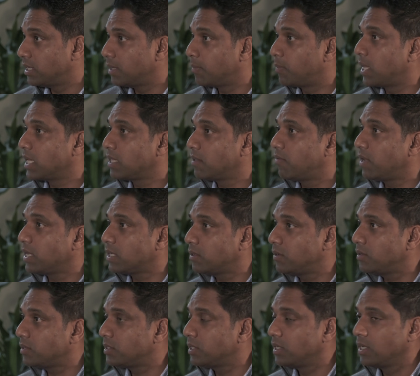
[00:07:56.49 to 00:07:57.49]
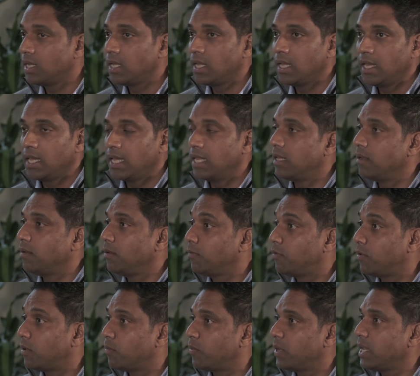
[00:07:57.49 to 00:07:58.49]
Apply the vectors in a
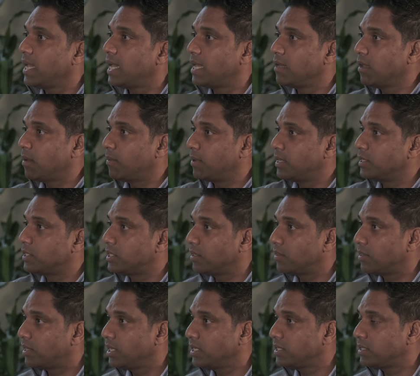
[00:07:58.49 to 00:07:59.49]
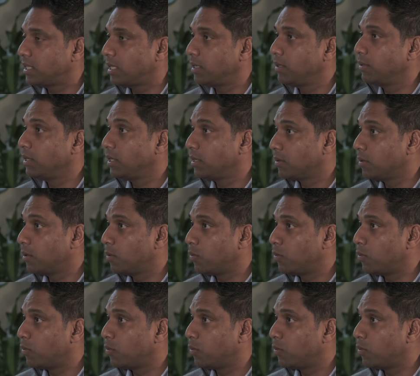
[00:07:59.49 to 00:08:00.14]
uniform way and you have a list of things that you need to go